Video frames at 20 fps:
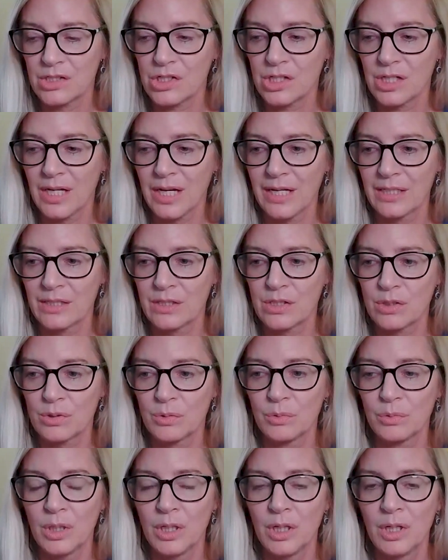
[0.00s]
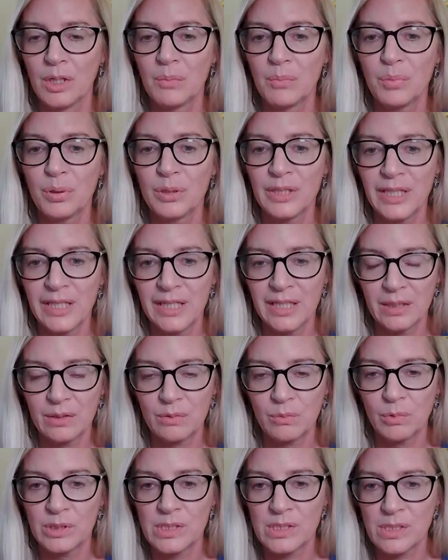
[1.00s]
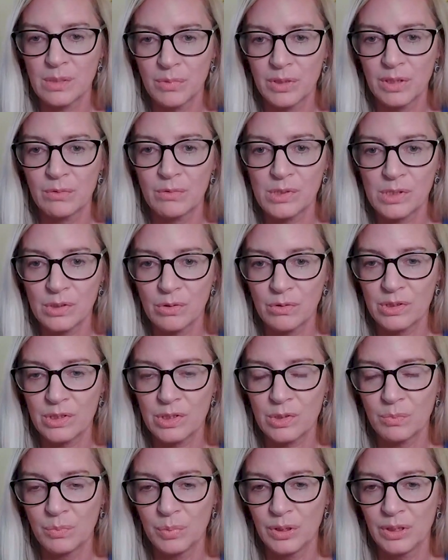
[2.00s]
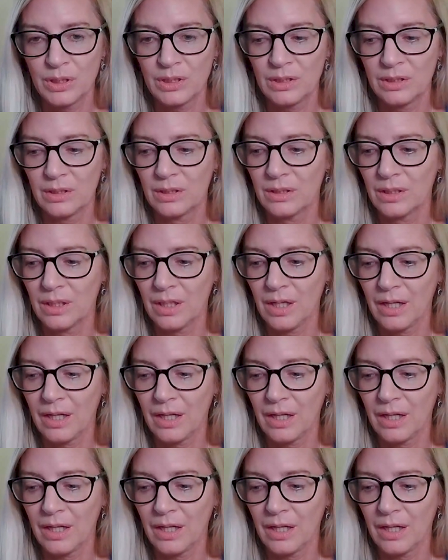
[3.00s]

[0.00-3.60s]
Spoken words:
she had to plan when somebody was going to be